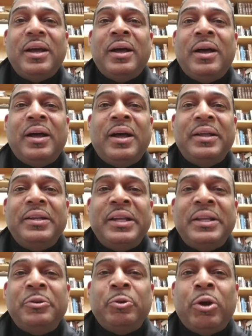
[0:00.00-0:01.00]
uh,
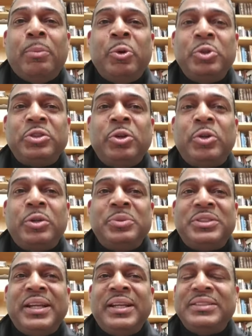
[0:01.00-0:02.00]
in normal
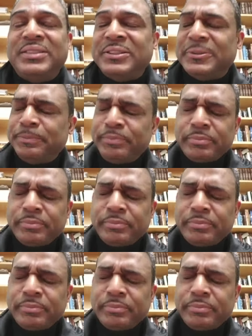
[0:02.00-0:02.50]
circumstances.